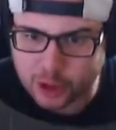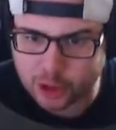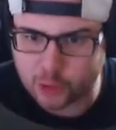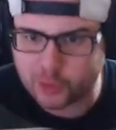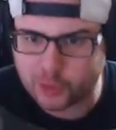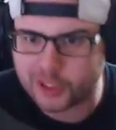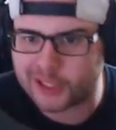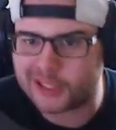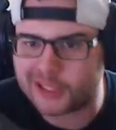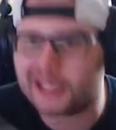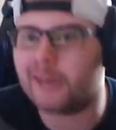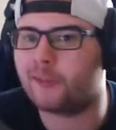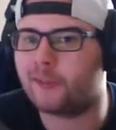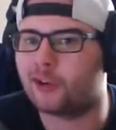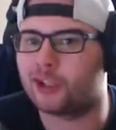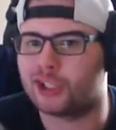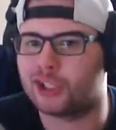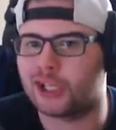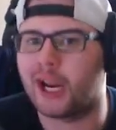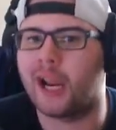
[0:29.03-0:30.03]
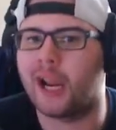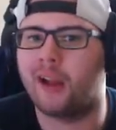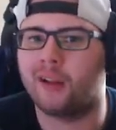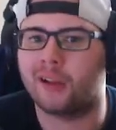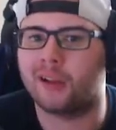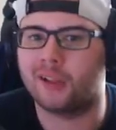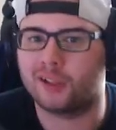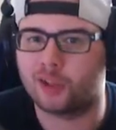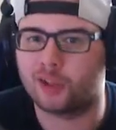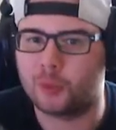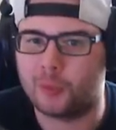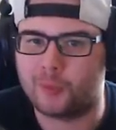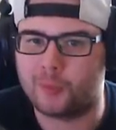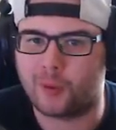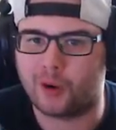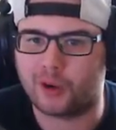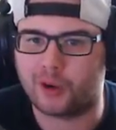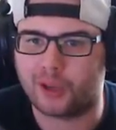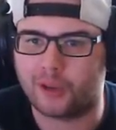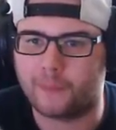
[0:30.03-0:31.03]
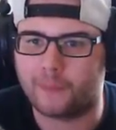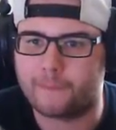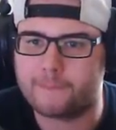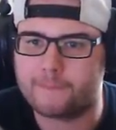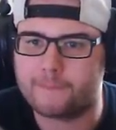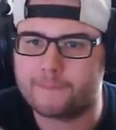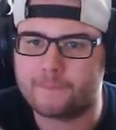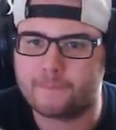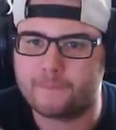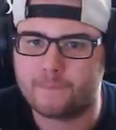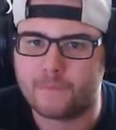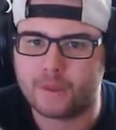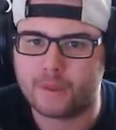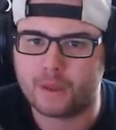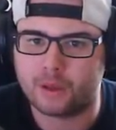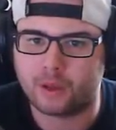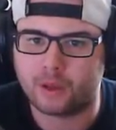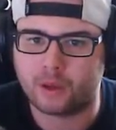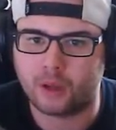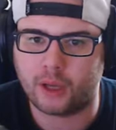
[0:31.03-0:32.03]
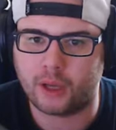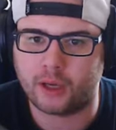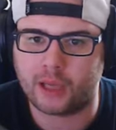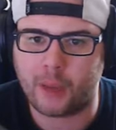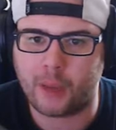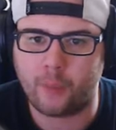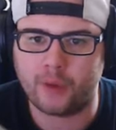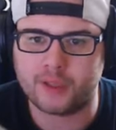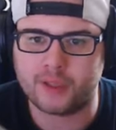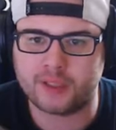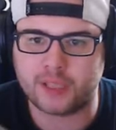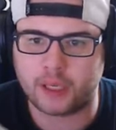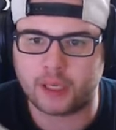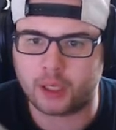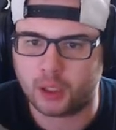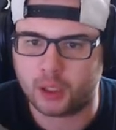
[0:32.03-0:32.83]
you could leave your child in the supermarket. Like, I wouldn't say...